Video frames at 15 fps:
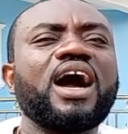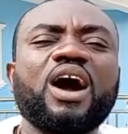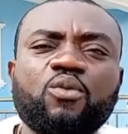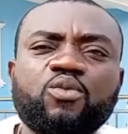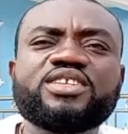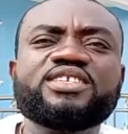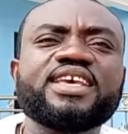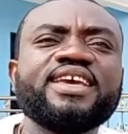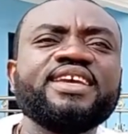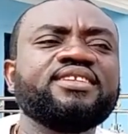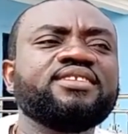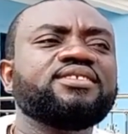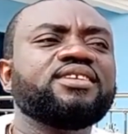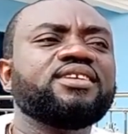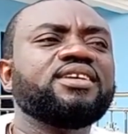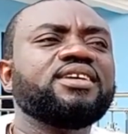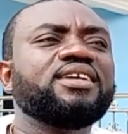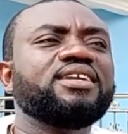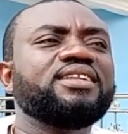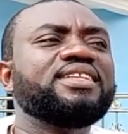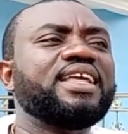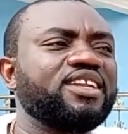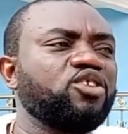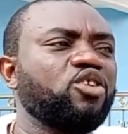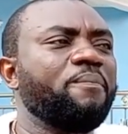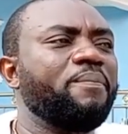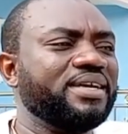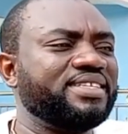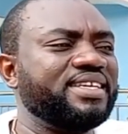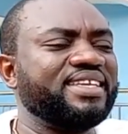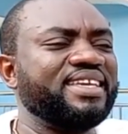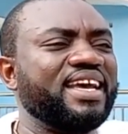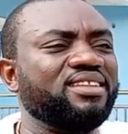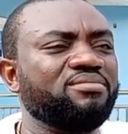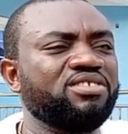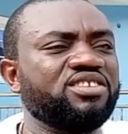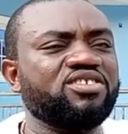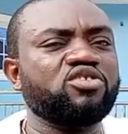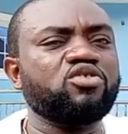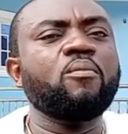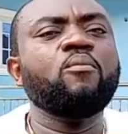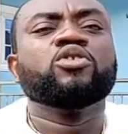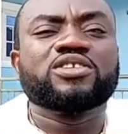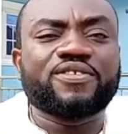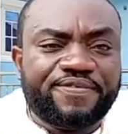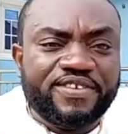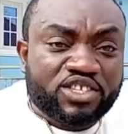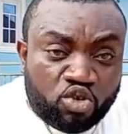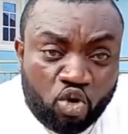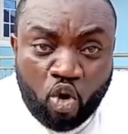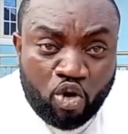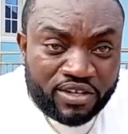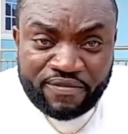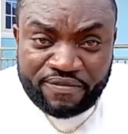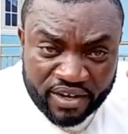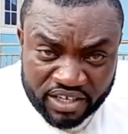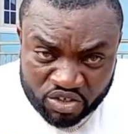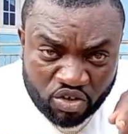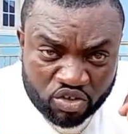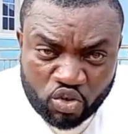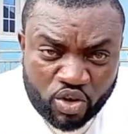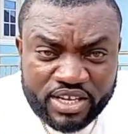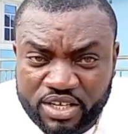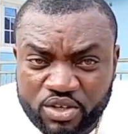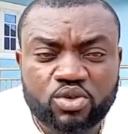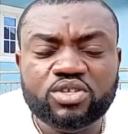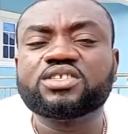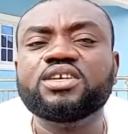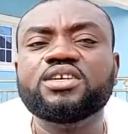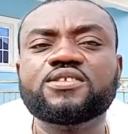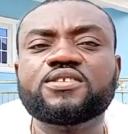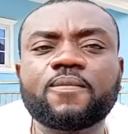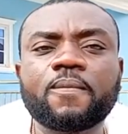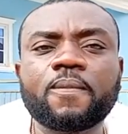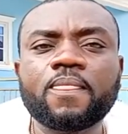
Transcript: are we saying that the Obaseki administration must feast all the infrastructure in Edo State?